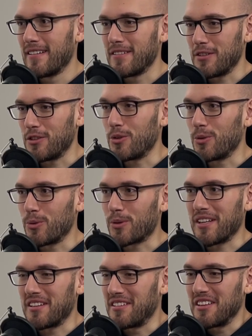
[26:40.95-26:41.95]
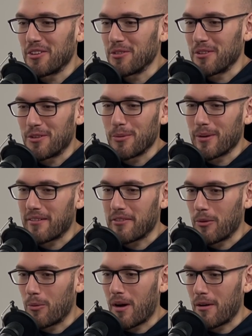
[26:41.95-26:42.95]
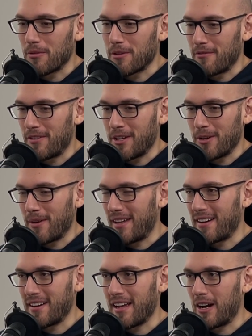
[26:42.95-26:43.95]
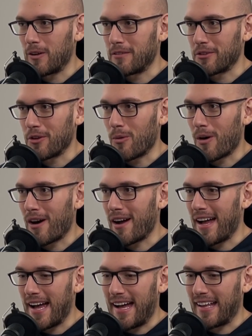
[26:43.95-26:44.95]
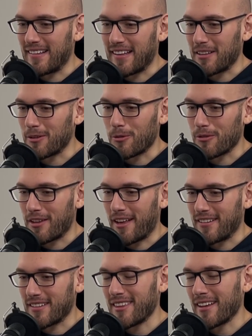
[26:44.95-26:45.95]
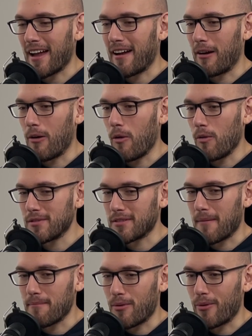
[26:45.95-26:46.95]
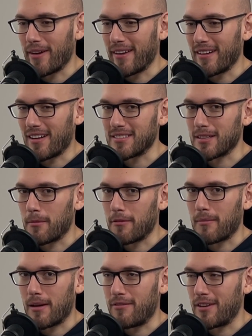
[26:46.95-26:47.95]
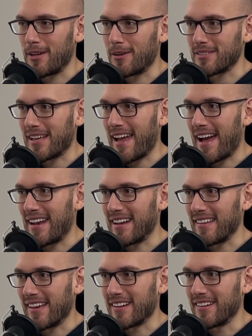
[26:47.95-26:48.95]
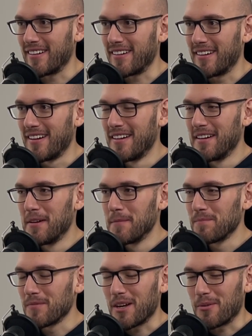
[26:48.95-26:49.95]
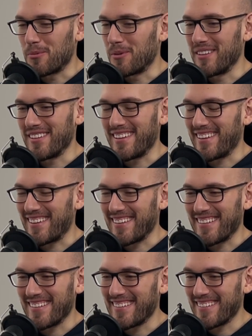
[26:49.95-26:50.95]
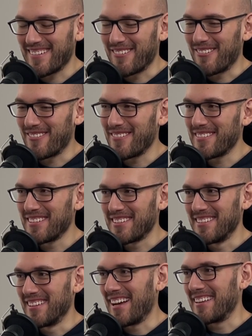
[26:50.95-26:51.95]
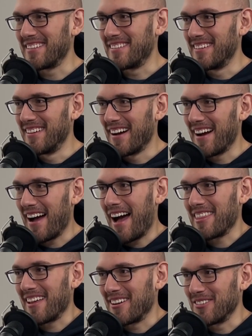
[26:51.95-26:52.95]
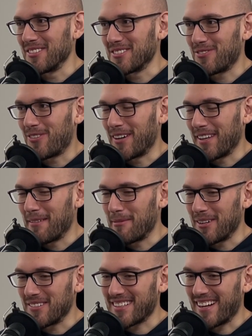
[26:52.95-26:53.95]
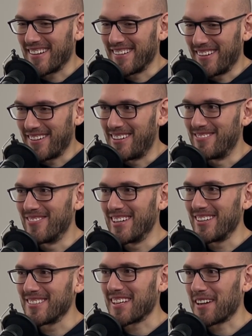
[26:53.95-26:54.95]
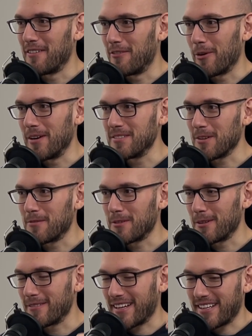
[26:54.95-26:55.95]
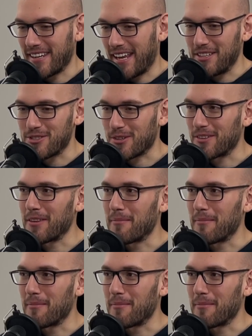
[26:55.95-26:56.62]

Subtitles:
you can literally do whatever you want with your video, edit it however you want, add like little things. I think at some point on some of my videos I added like a really not. I thought it was funny, but it was kind of dumb. But it was like a voiceover of like nature in the